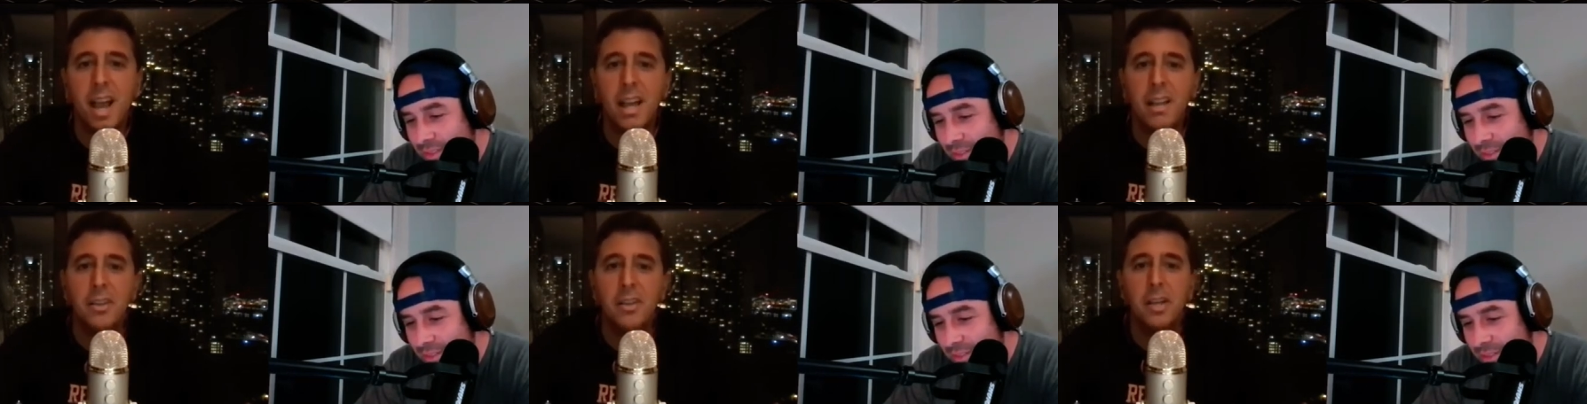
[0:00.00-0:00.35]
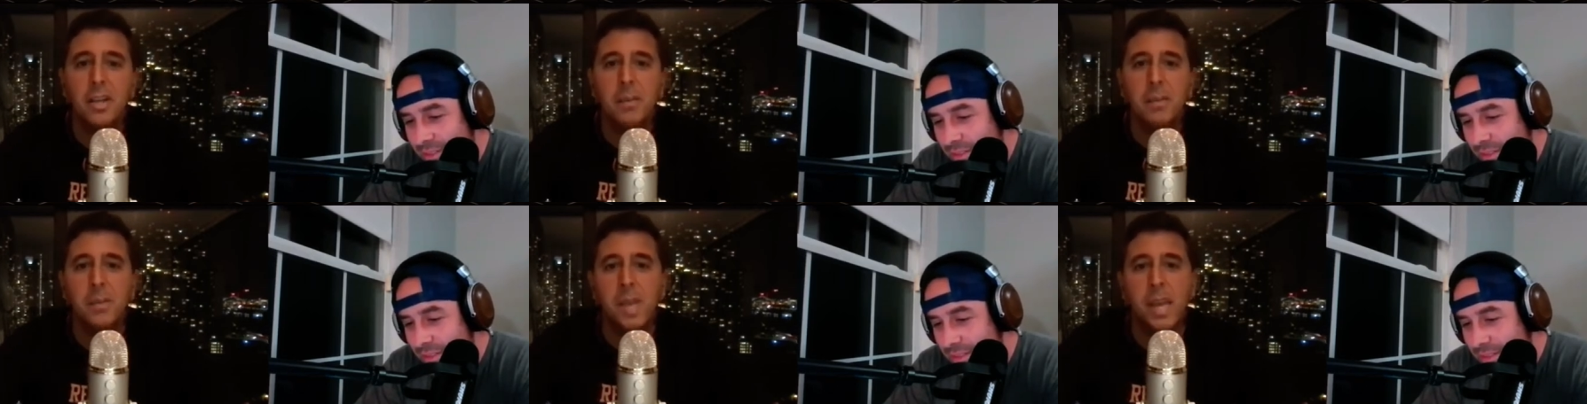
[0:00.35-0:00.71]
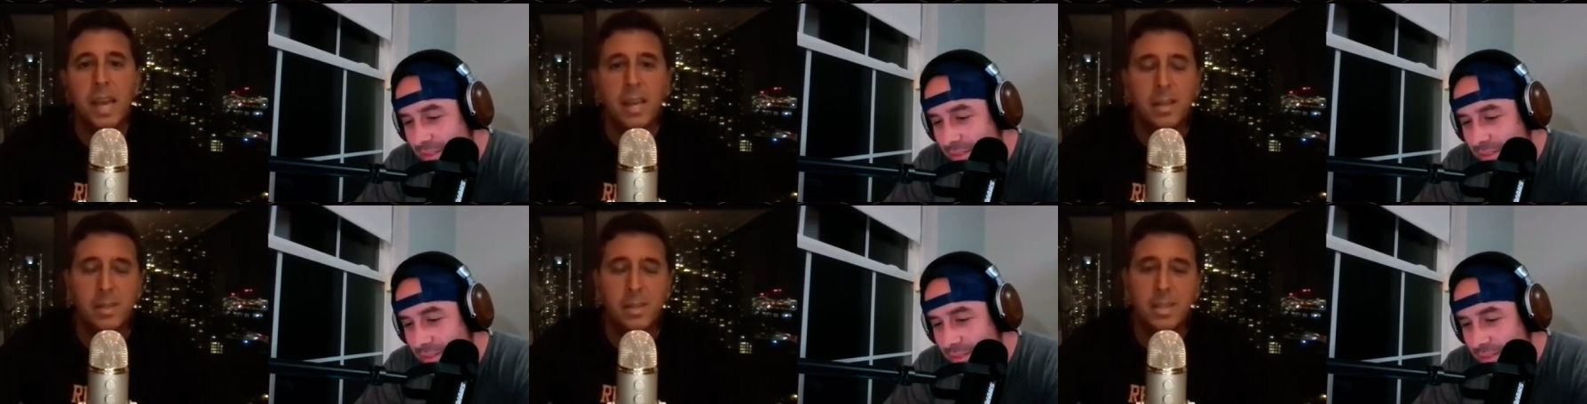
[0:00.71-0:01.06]
Speaker 1: I look up the
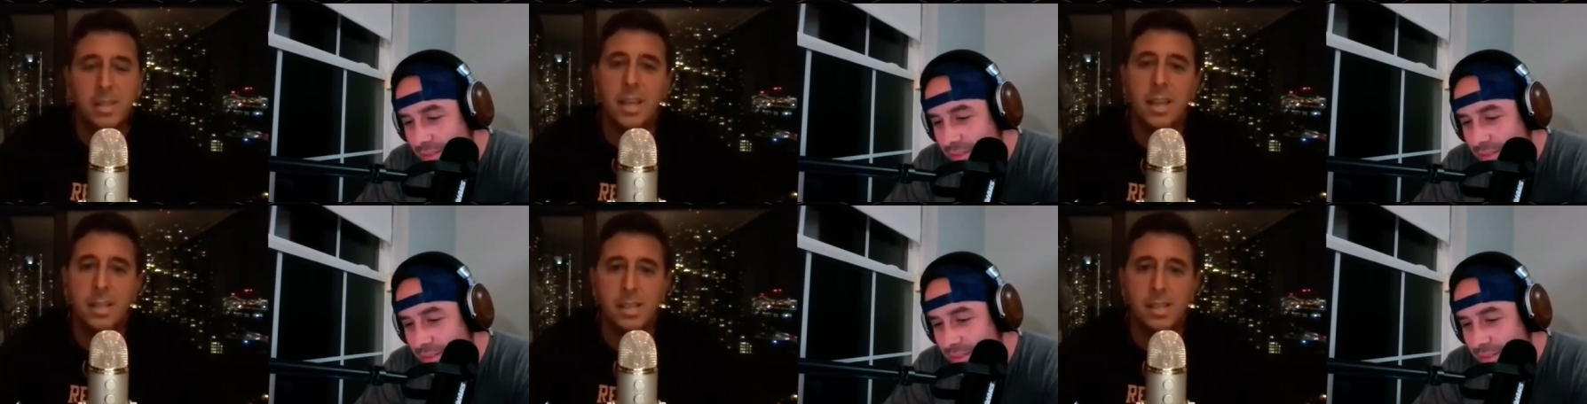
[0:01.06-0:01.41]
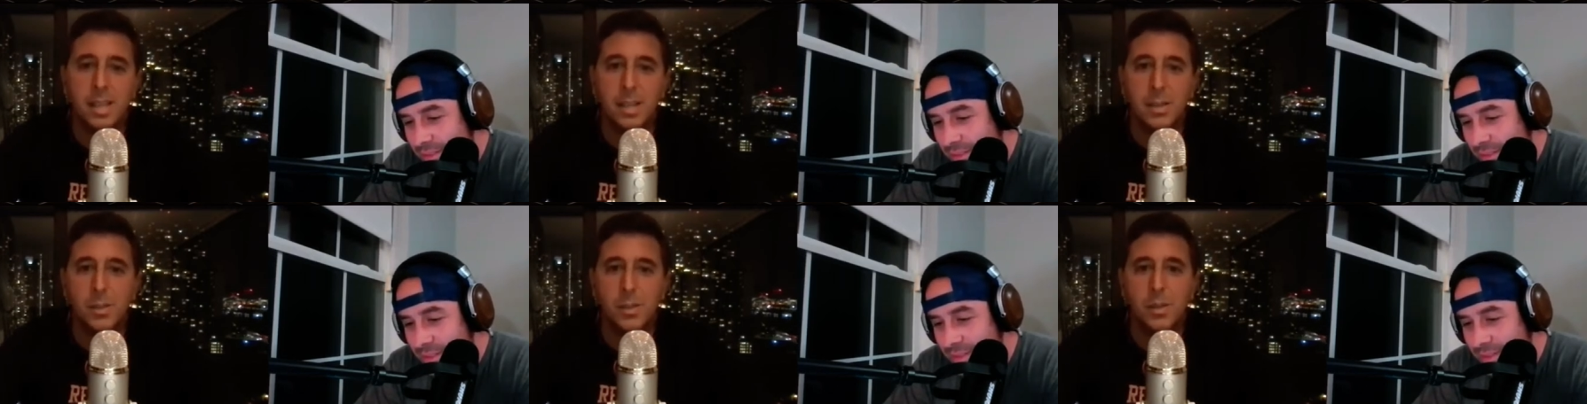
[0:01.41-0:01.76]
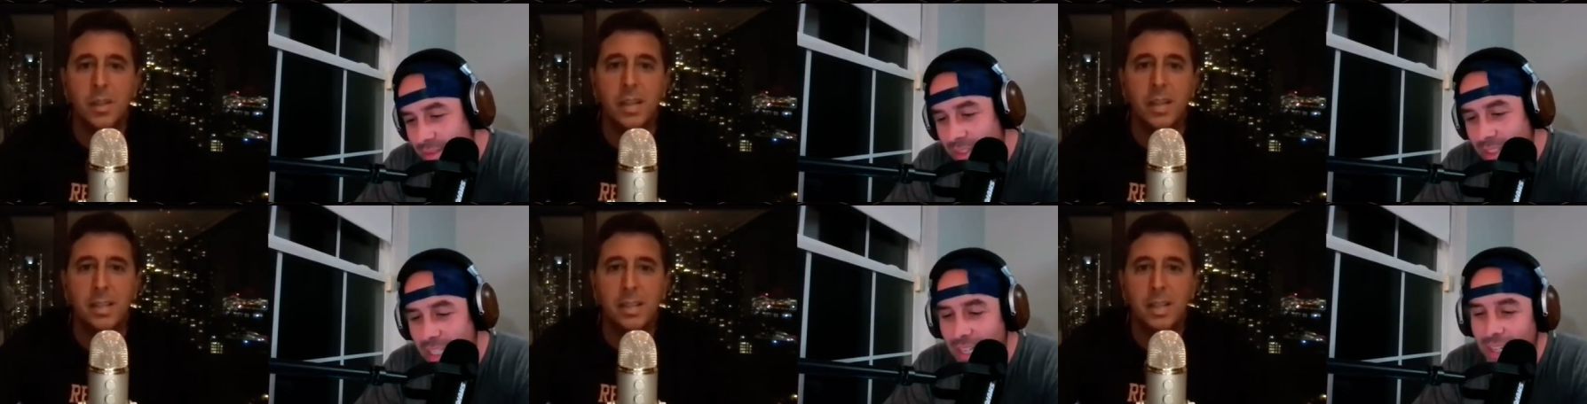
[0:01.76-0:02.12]
NLCS schedule
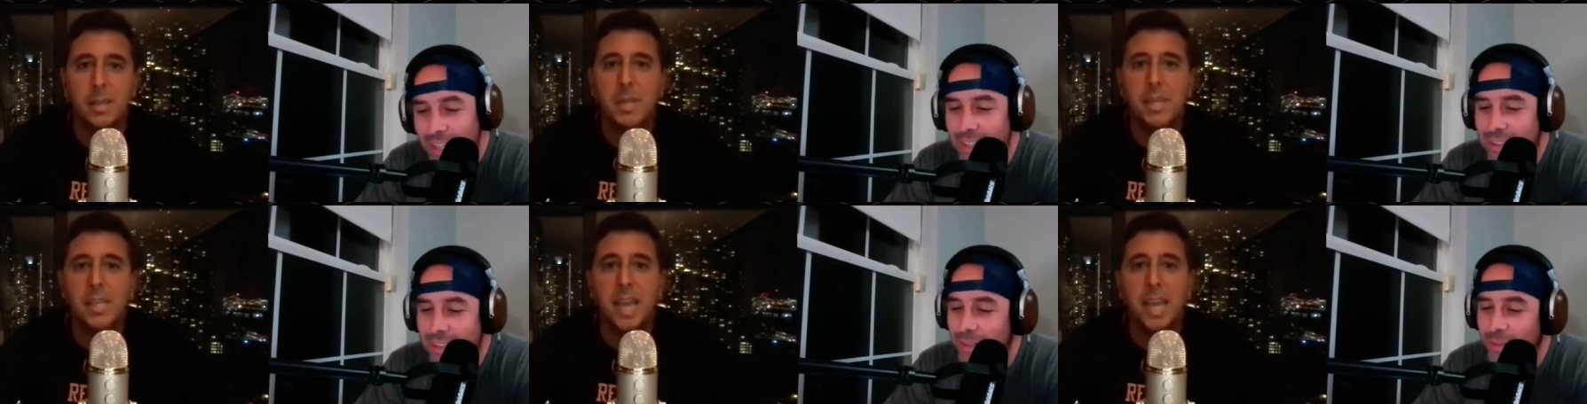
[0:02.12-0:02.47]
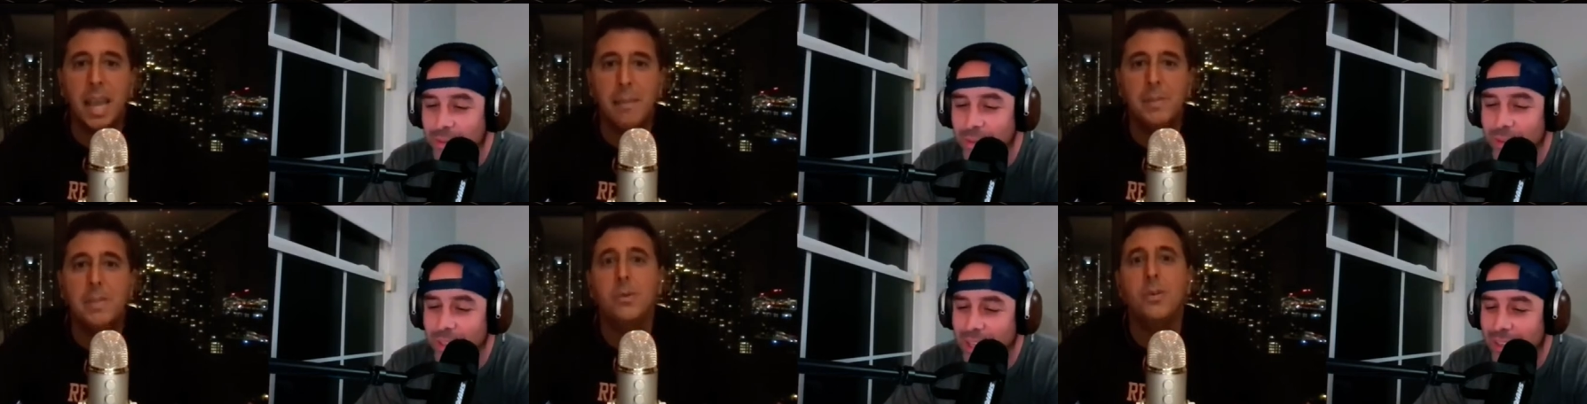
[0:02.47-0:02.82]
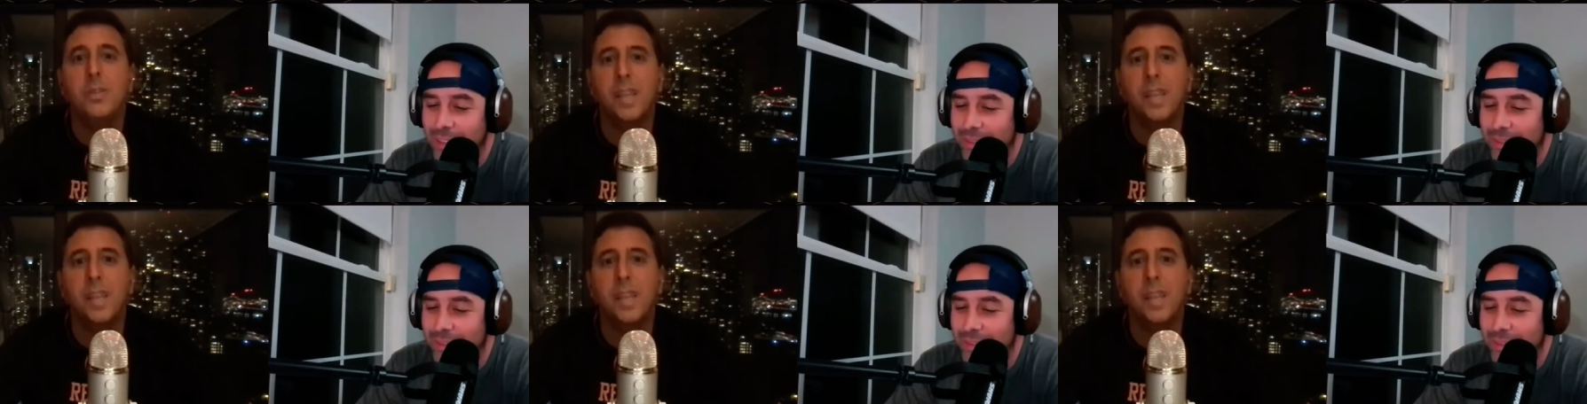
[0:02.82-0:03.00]
and it's gonna yeah, be game two that.